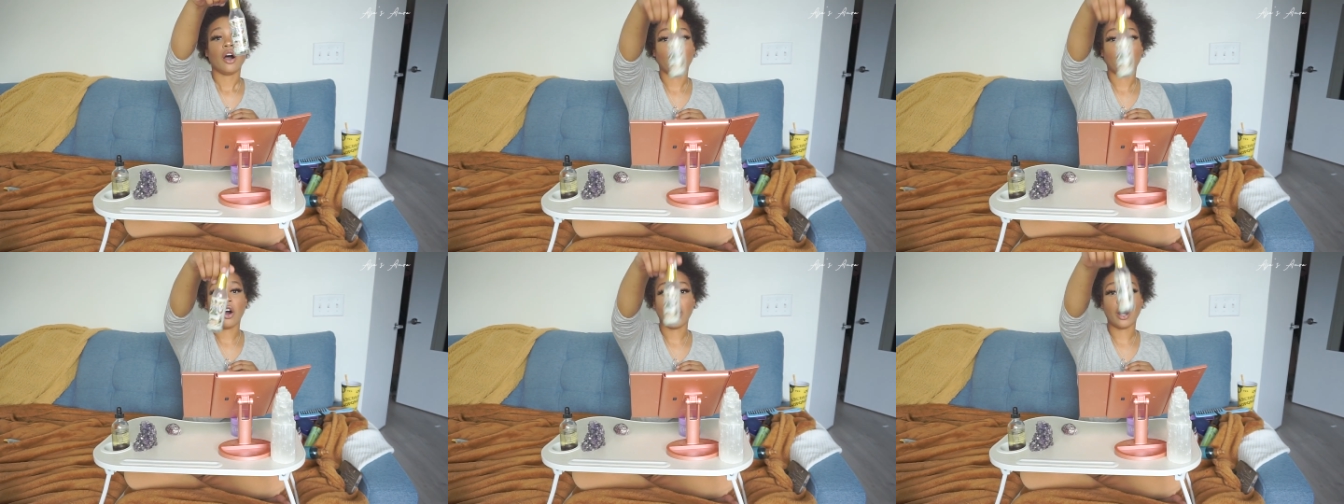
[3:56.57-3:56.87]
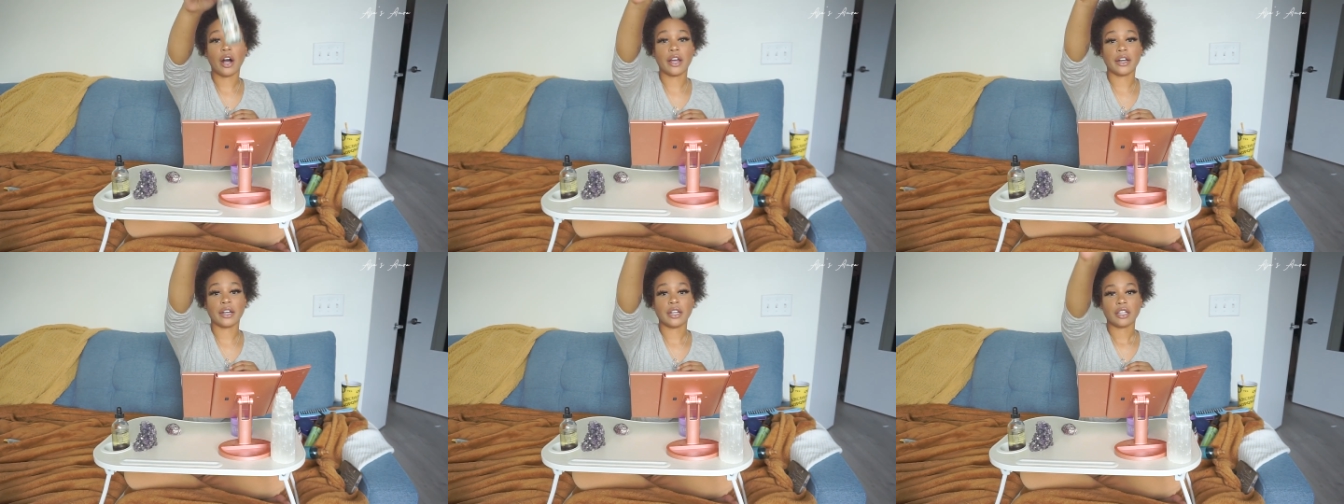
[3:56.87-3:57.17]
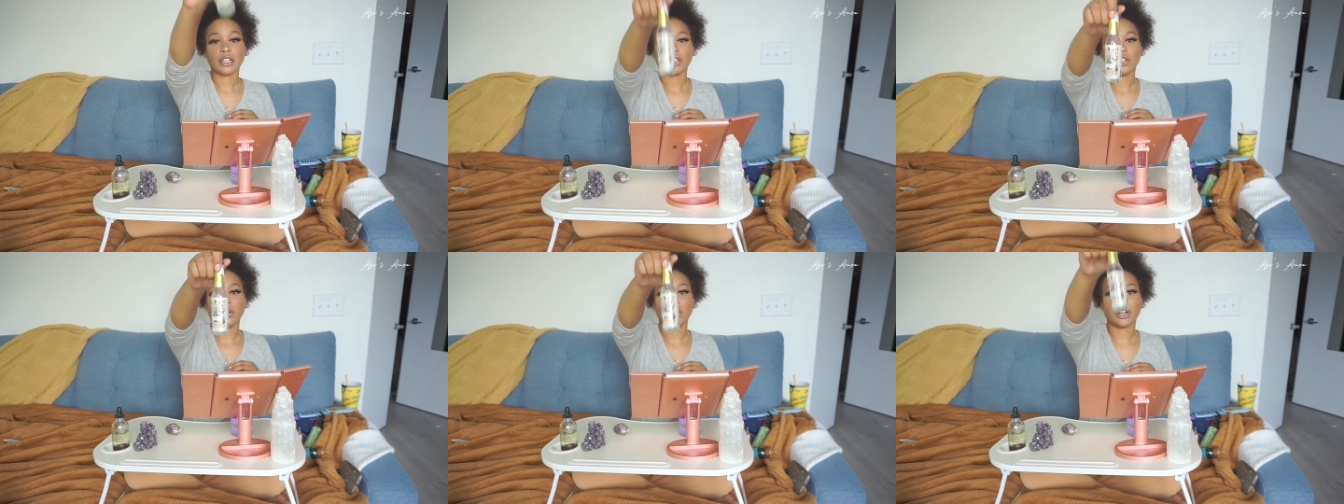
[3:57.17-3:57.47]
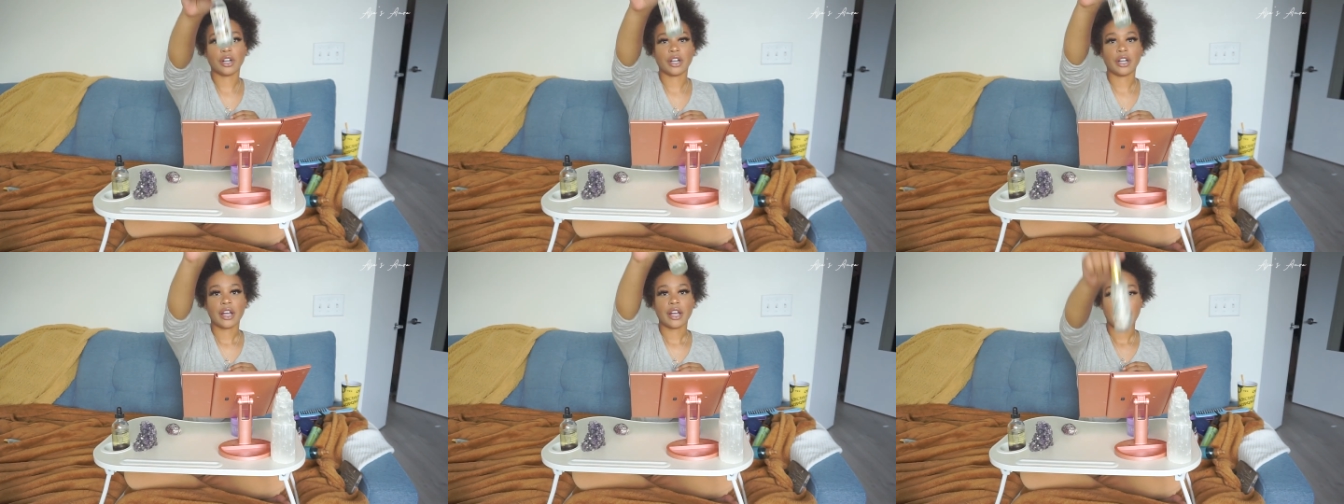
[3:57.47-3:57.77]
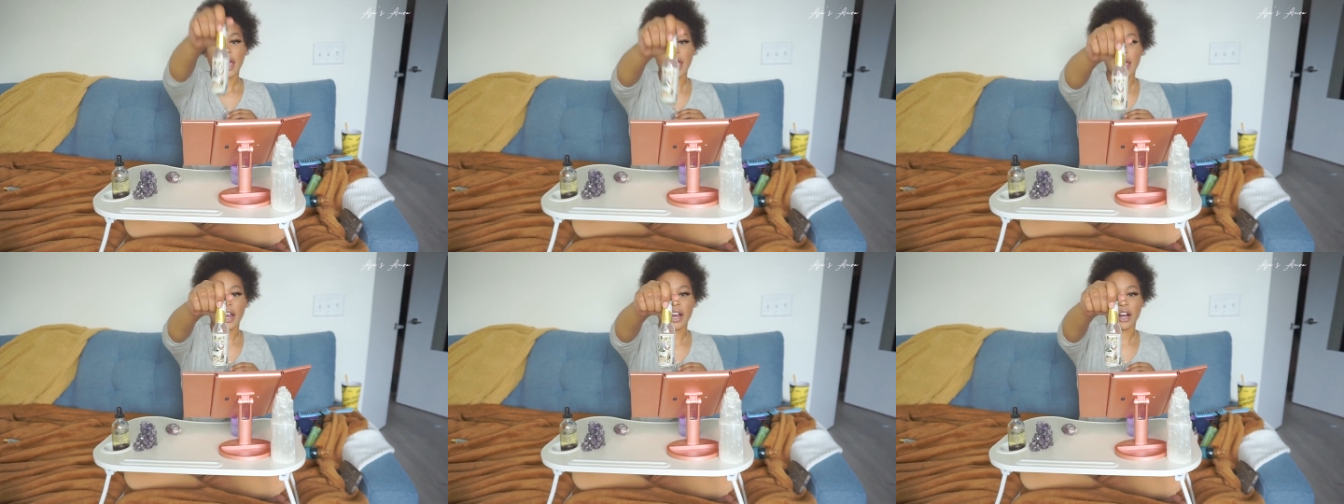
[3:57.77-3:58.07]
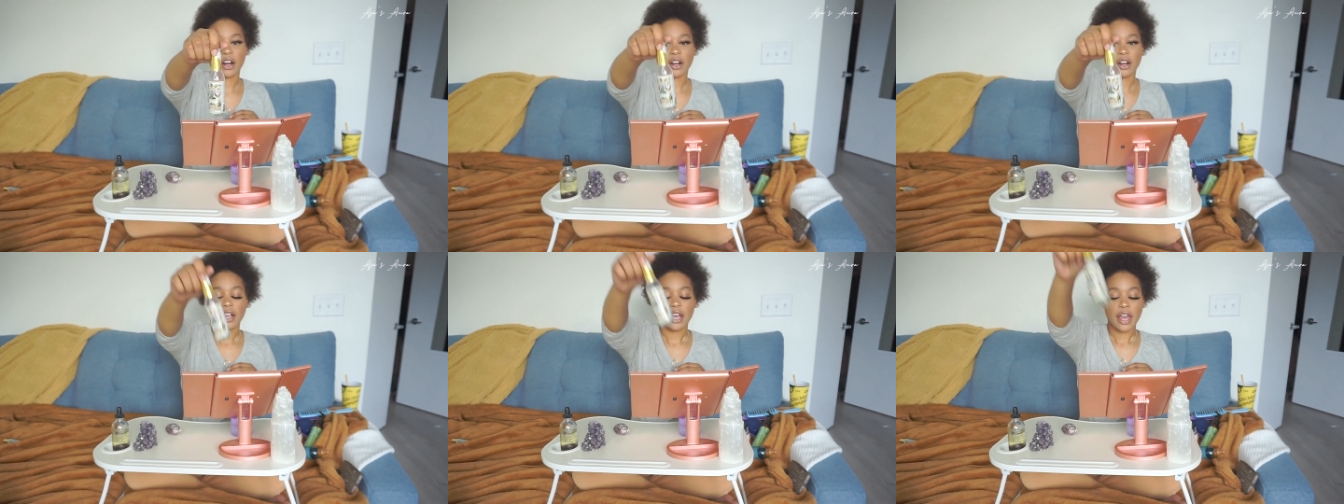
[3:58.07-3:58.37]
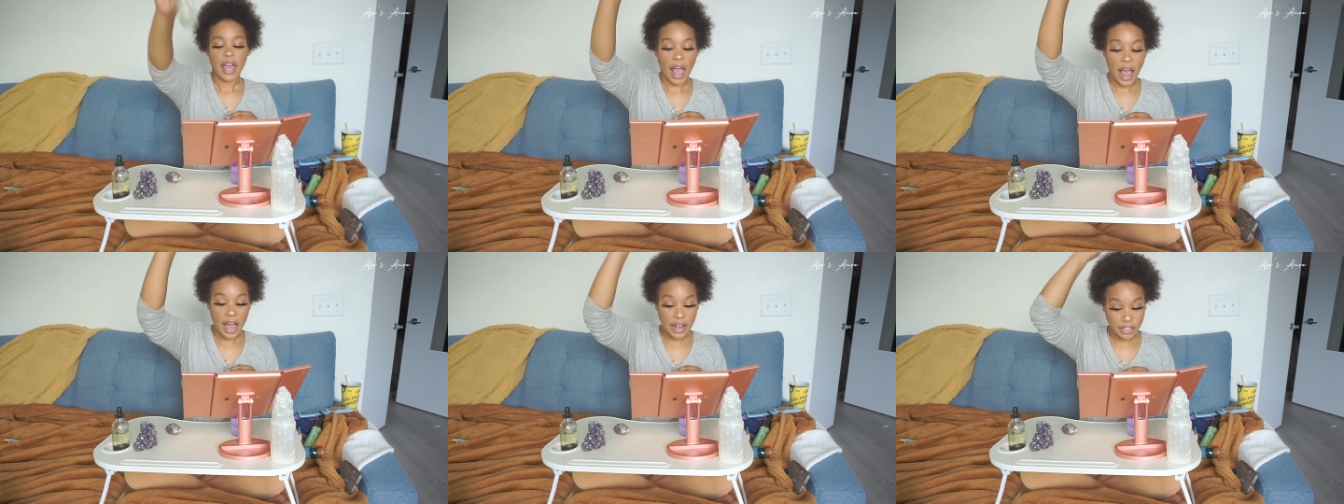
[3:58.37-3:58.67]
on your hair.
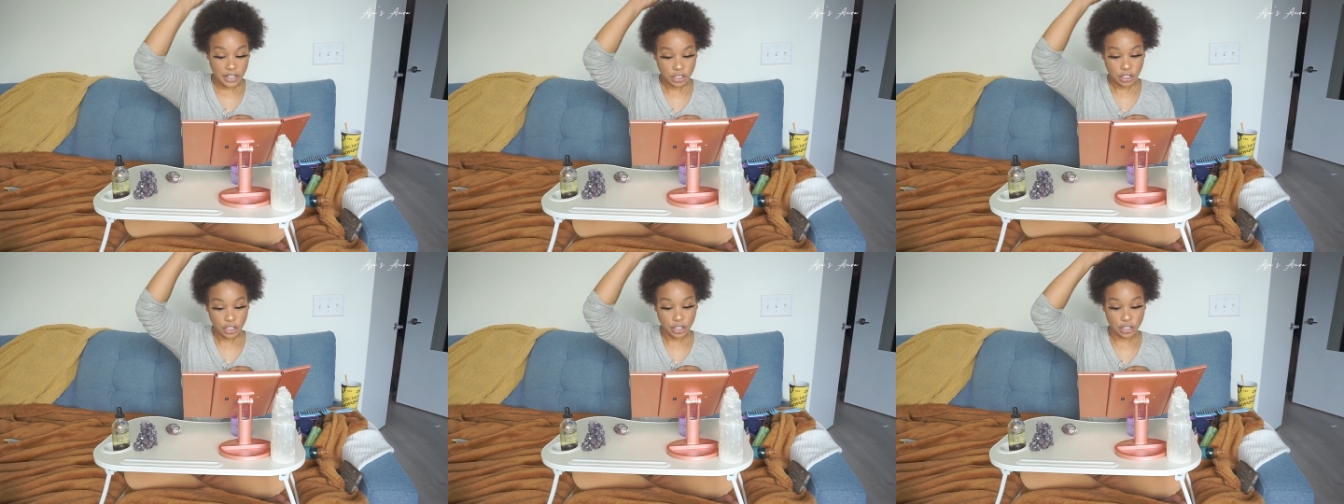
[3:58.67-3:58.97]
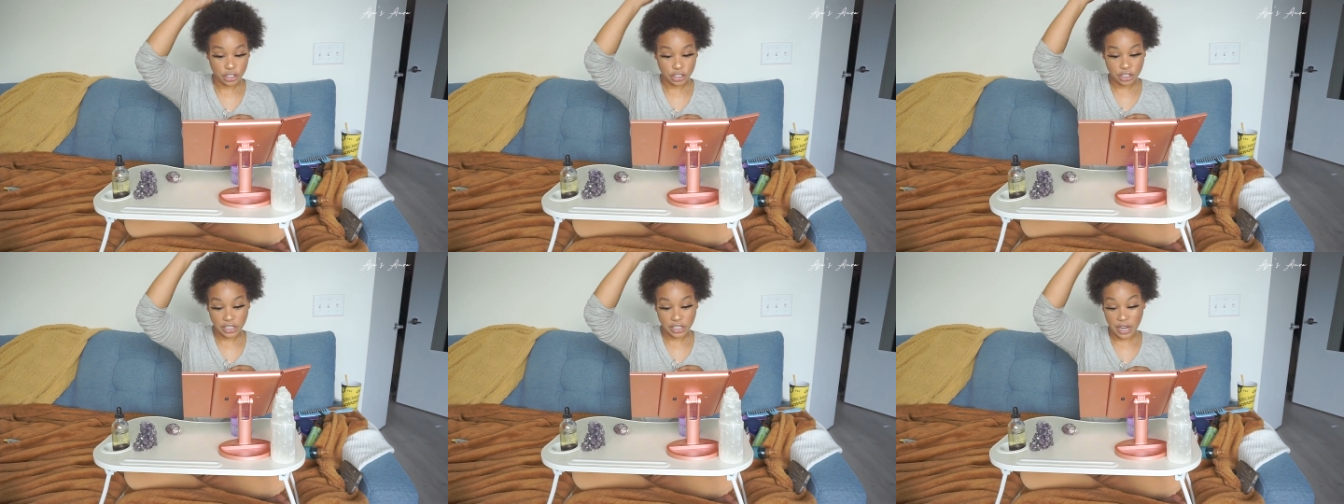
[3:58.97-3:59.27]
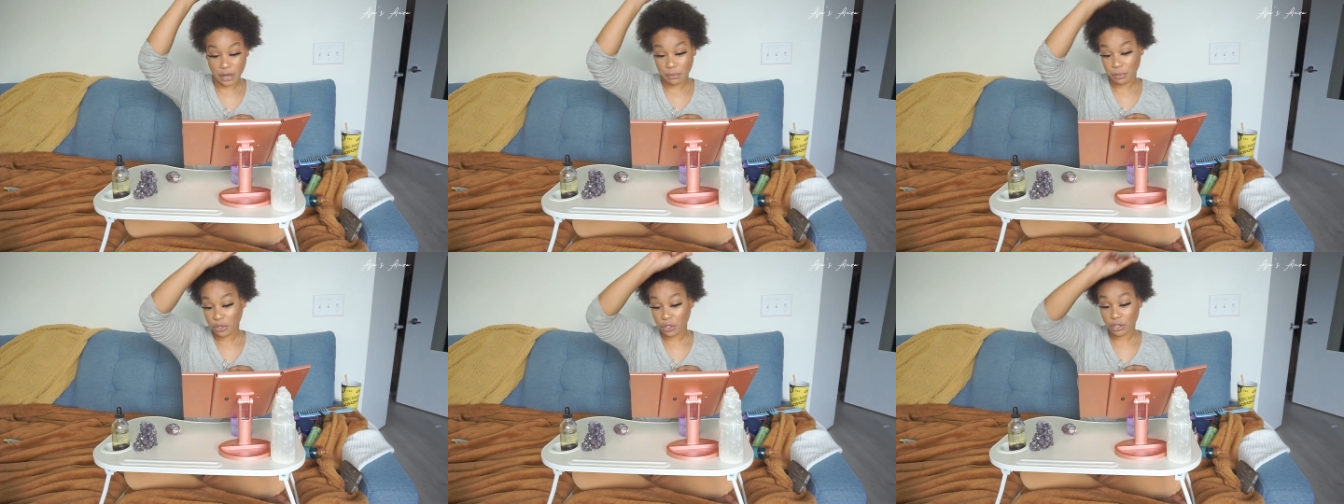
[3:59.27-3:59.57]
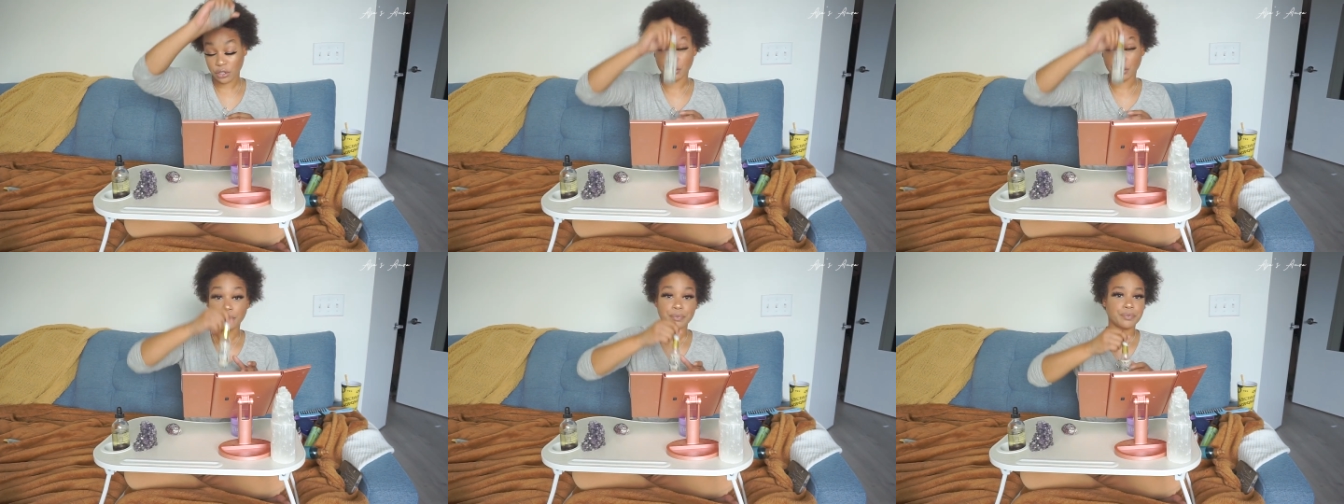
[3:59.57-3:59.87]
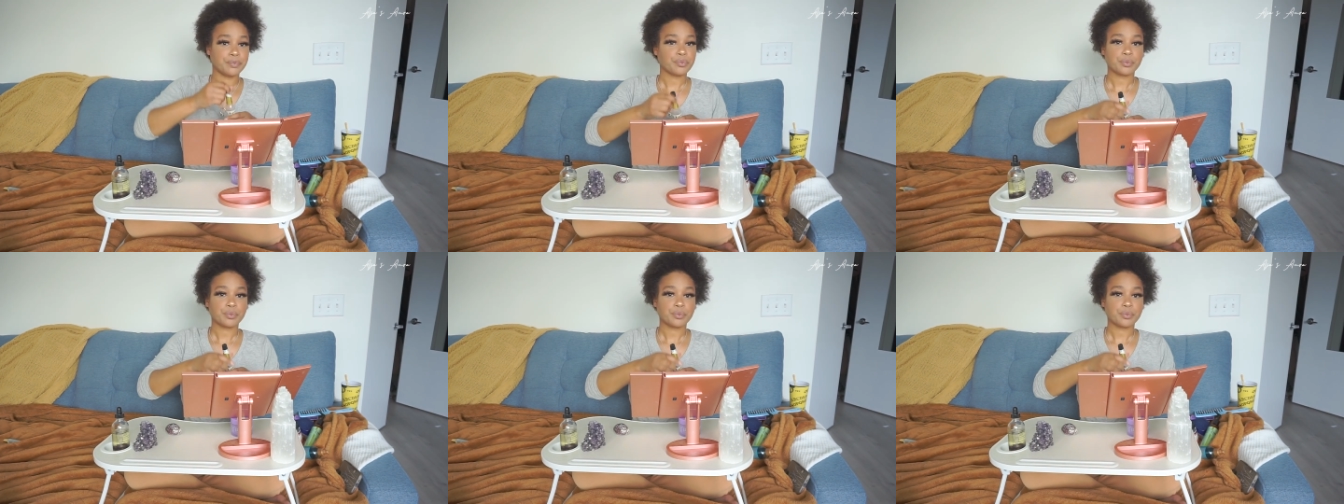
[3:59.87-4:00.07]
Add it to your shampoo.